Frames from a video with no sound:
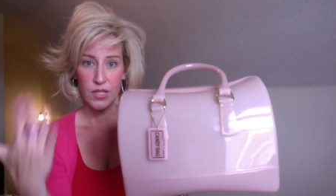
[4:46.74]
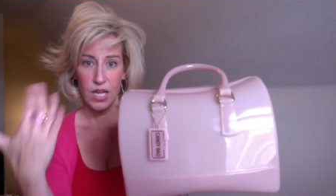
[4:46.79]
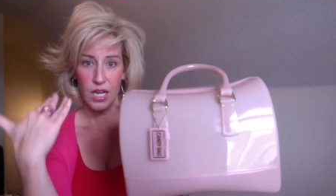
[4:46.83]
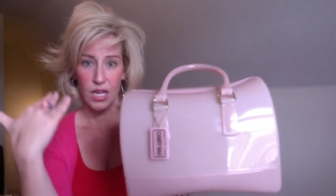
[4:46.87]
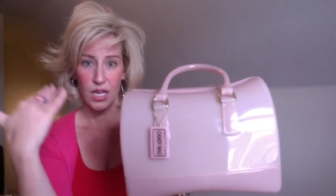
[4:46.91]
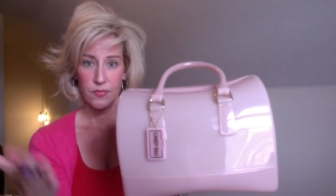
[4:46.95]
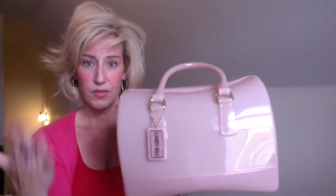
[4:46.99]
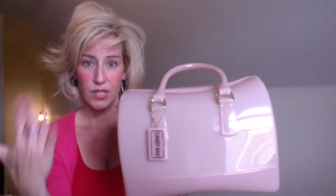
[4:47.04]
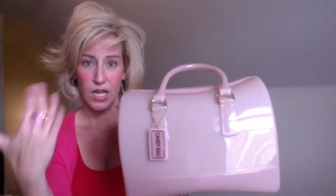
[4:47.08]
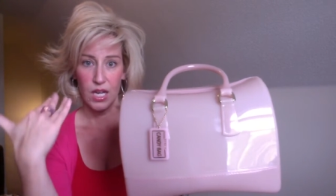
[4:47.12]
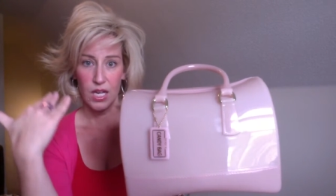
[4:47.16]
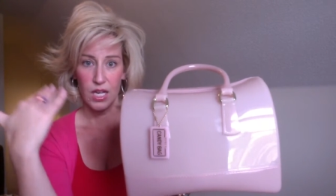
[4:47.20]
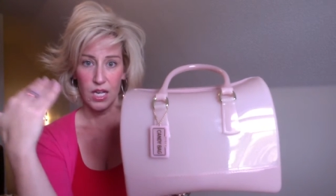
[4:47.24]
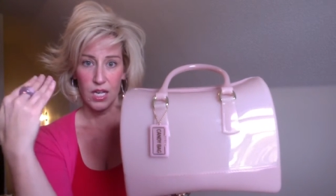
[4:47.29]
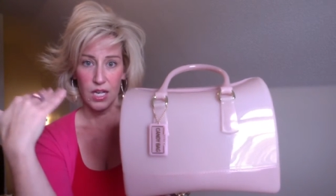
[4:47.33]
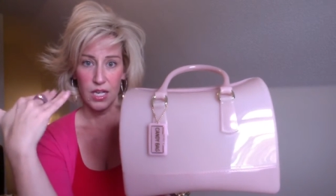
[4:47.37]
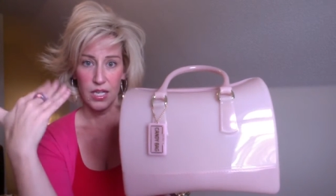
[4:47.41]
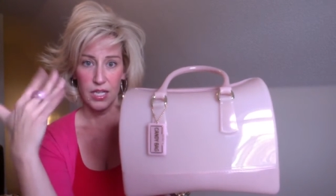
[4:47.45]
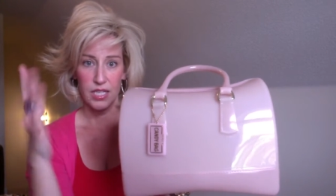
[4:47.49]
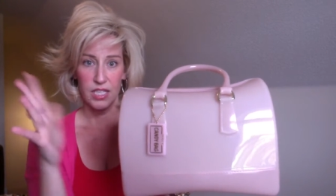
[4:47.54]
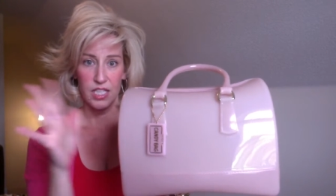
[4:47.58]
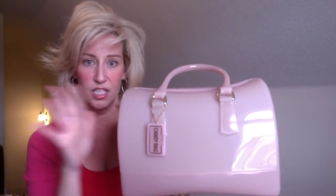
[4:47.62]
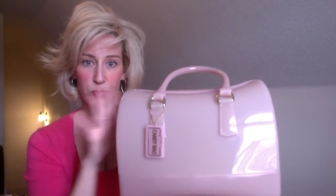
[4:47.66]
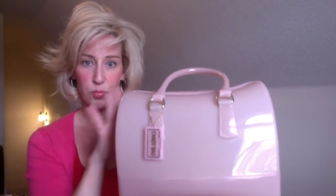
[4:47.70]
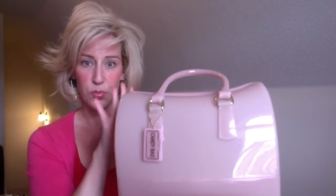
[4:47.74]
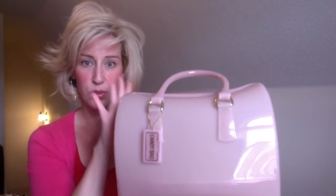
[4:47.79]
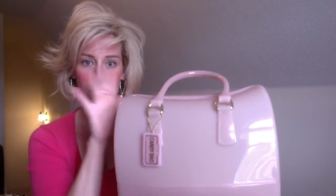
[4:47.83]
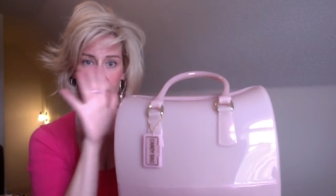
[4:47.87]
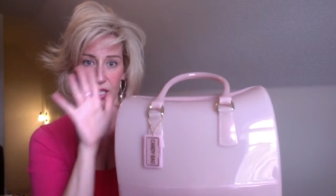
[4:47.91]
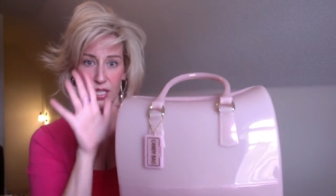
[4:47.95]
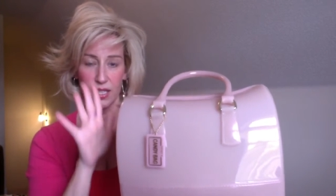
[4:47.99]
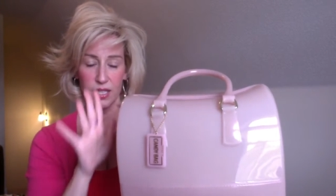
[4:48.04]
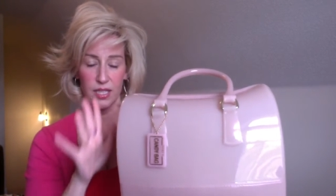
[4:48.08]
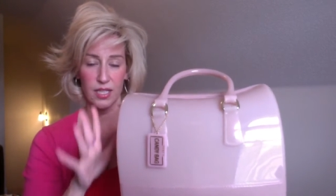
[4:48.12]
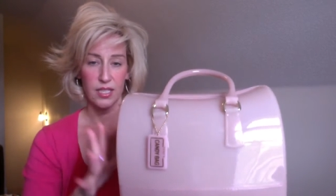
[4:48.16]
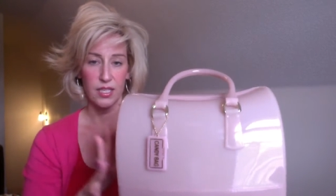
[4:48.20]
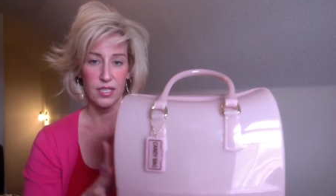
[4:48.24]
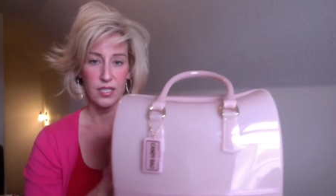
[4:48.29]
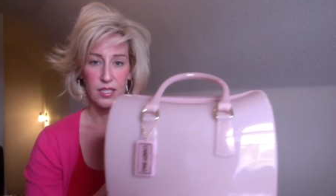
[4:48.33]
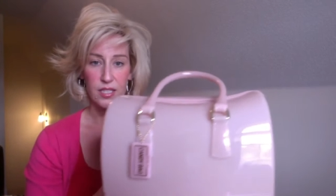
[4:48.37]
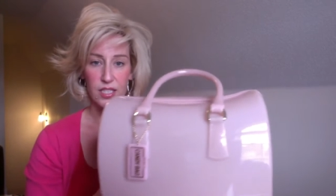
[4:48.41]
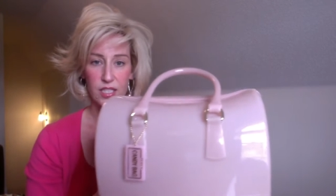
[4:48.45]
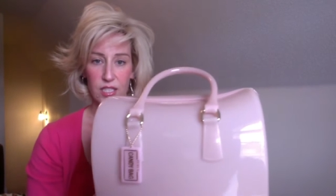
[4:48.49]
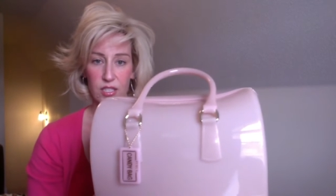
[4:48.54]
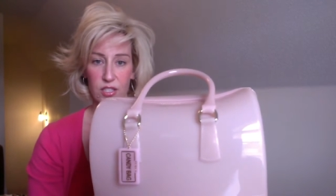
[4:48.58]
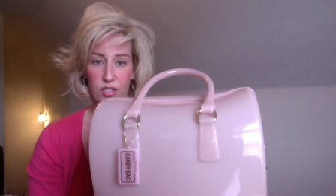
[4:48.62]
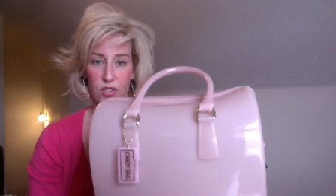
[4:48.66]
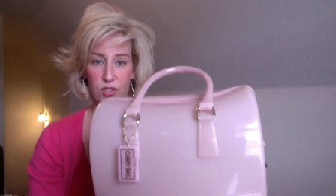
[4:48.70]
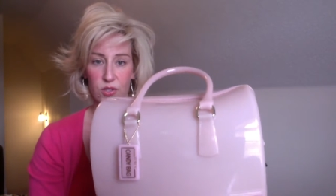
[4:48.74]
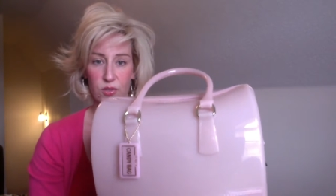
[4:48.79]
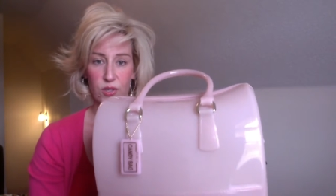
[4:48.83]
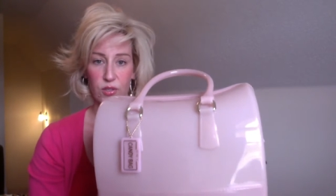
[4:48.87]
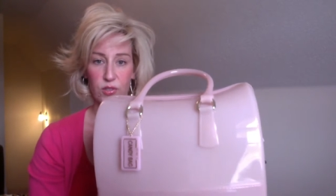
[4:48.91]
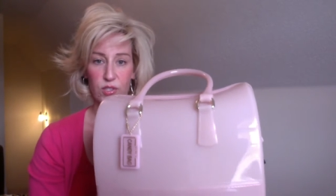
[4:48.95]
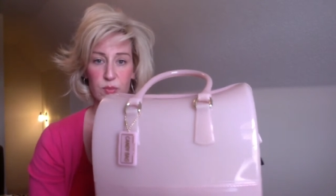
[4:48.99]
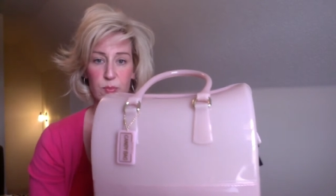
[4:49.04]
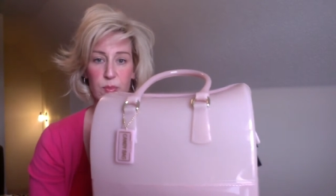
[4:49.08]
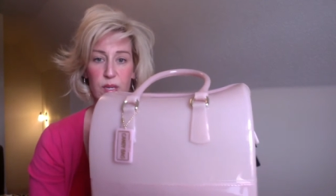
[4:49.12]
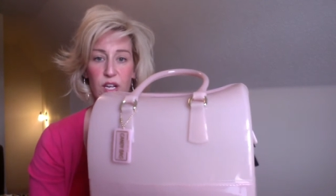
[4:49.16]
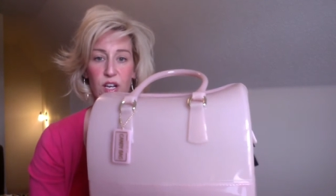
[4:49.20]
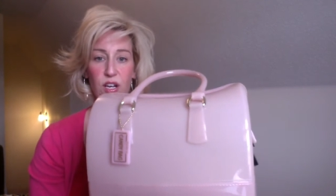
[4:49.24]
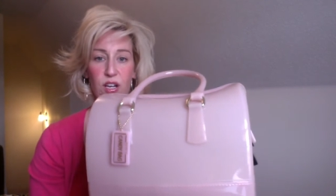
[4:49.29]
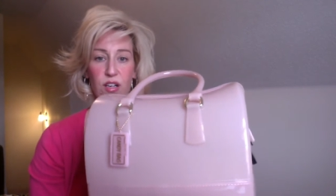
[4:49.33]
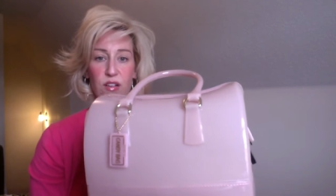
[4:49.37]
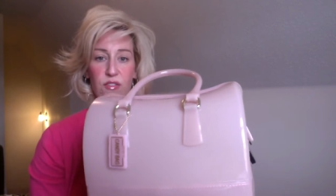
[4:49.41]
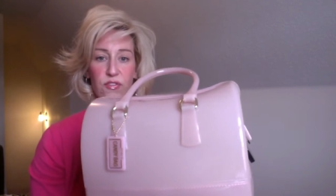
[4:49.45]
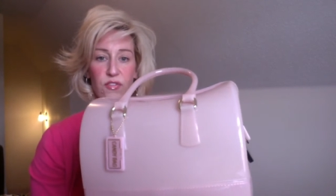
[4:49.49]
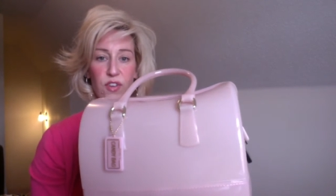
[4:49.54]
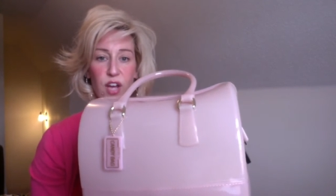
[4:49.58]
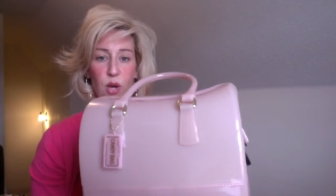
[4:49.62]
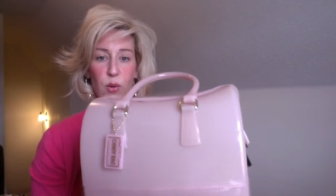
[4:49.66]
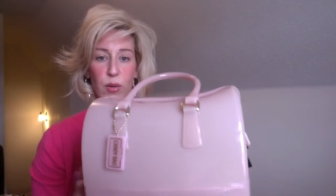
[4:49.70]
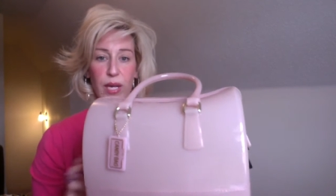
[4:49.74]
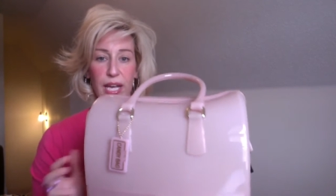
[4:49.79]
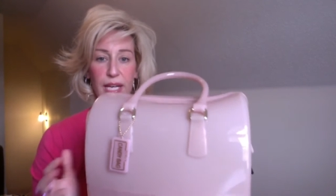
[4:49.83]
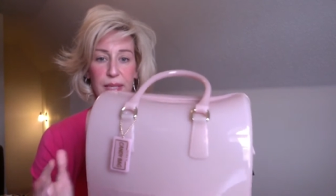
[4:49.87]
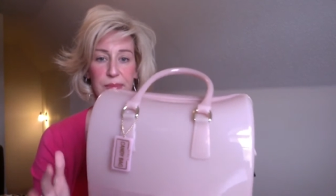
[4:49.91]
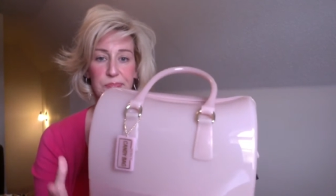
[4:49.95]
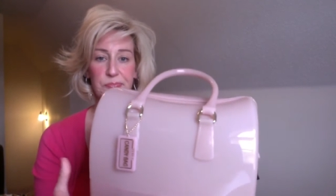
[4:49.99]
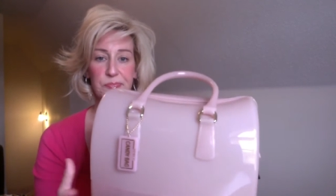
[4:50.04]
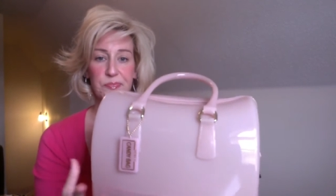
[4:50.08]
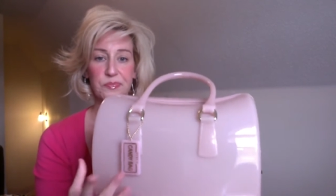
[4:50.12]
uh, uh, input that throws me off. Okay,